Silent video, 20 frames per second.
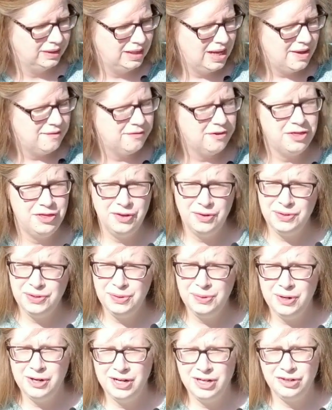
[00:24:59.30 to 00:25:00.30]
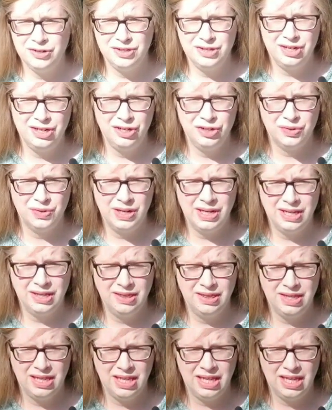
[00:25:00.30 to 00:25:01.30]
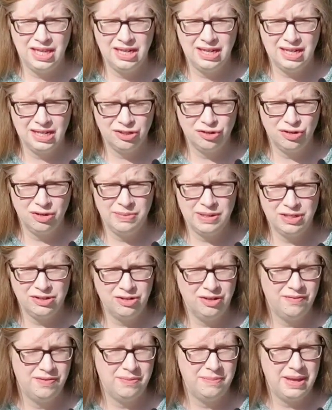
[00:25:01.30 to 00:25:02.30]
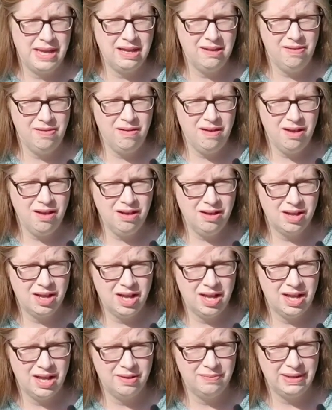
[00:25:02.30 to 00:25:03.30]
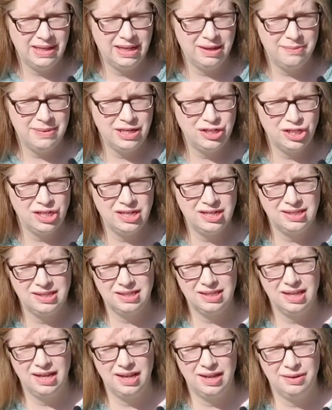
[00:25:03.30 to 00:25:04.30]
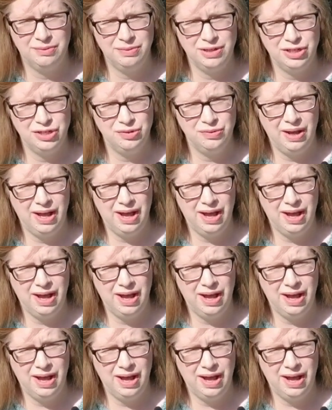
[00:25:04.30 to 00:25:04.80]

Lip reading: Yeah, for those who are interested in joining the next trimester of the Make Along, like I mentioned, it's we do